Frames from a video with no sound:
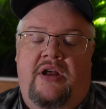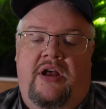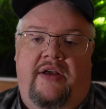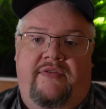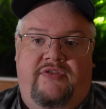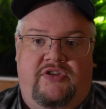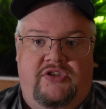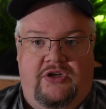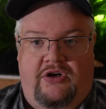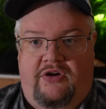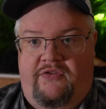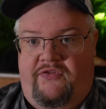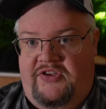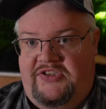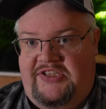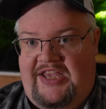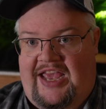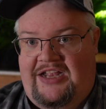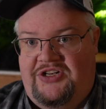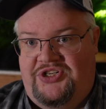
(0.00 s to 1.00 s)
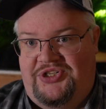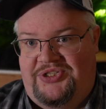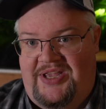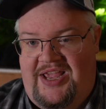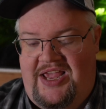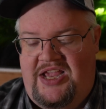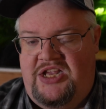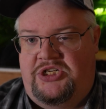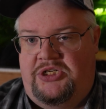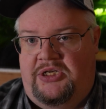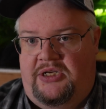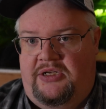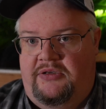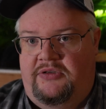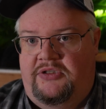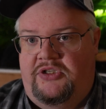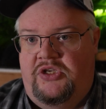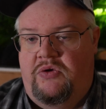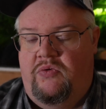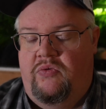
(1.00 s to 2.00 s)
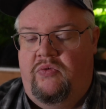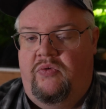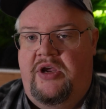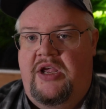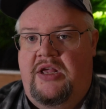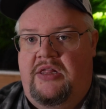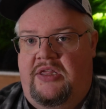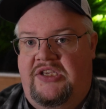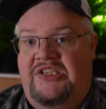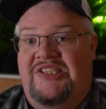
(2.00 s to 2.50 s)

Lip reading: of surface agitation to really